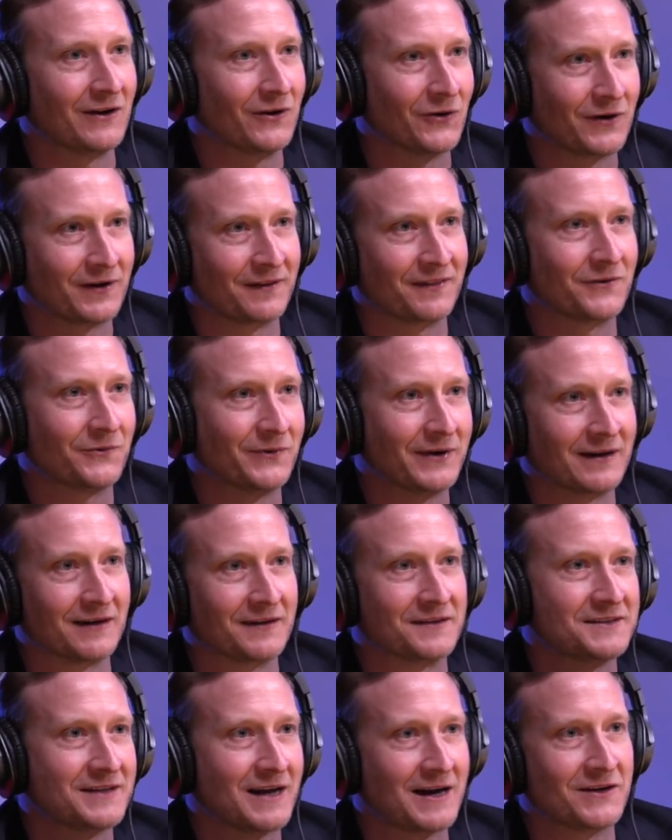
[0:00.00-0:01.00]
look at the
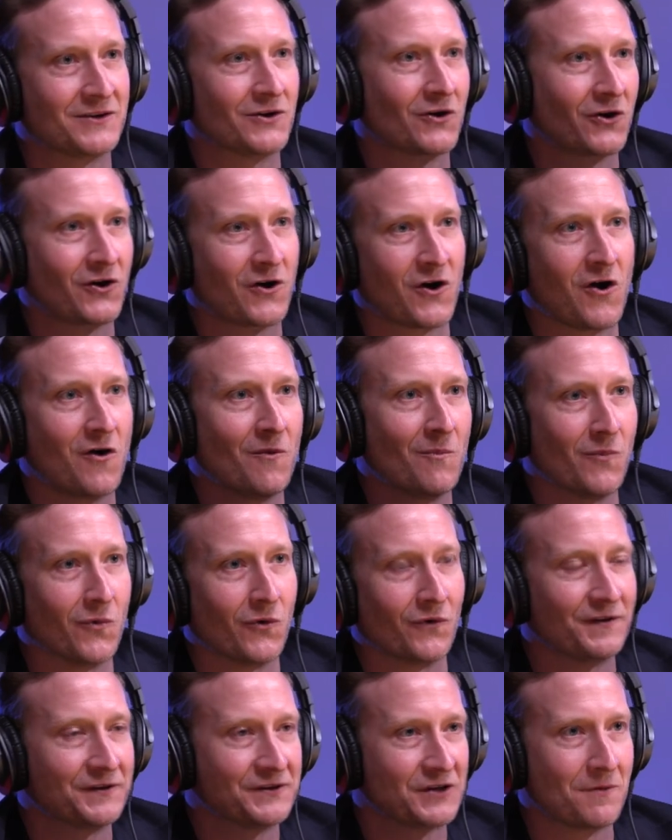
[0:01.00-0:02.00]
realestate.com
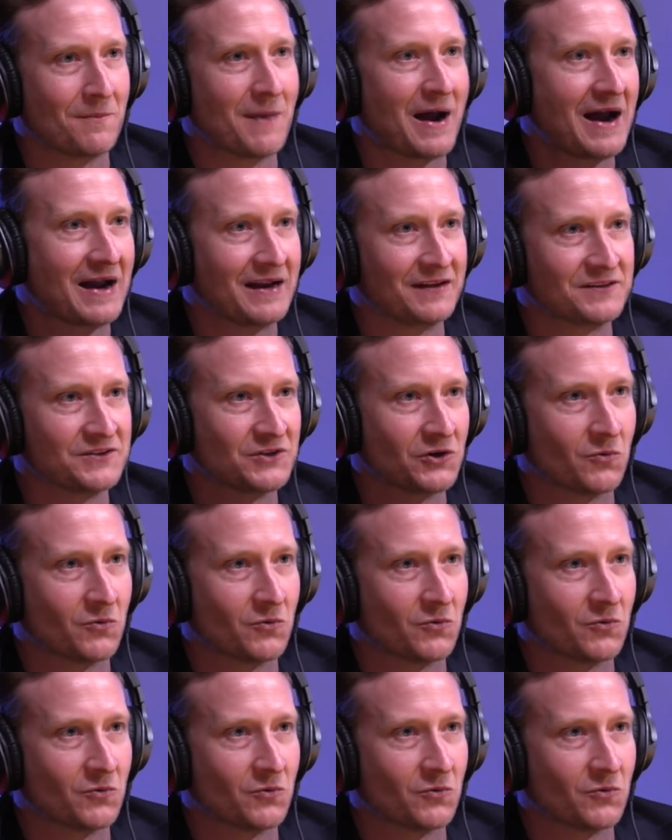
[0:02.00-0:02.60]
or the domains